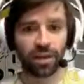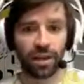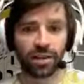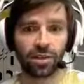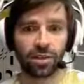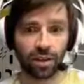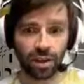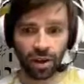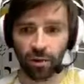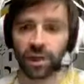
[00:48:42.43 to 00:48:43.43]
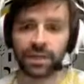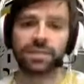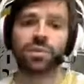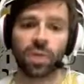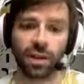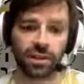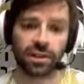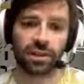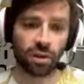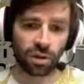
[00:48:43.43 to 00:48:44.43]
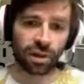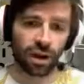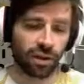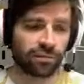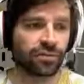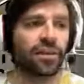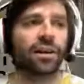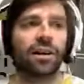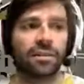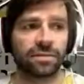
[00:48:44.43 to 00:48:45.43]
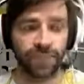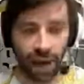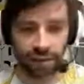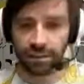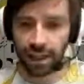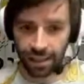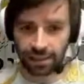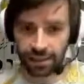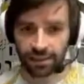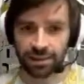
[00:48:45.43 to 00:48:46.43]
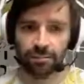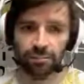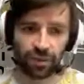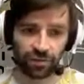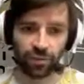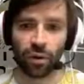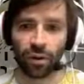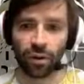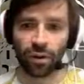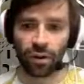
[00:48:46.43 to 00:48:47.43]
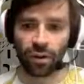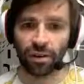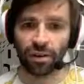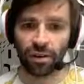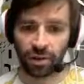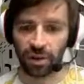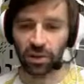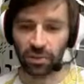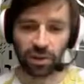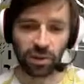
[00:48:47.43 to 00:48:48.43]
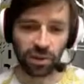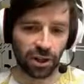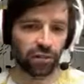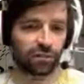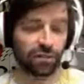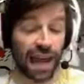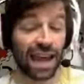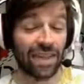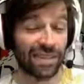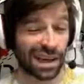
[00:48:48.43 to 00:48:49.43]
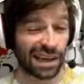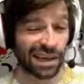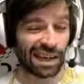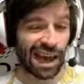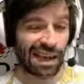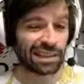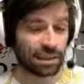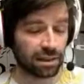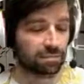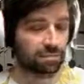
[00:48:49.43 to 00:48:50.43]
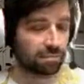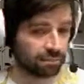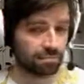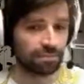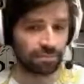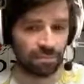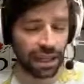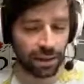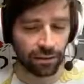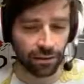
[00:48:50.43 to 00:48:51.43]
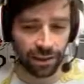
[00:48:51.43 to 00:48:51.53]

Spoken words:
Know that you're going to want to call it off 5 seconds before you want them to call it off, and then ask them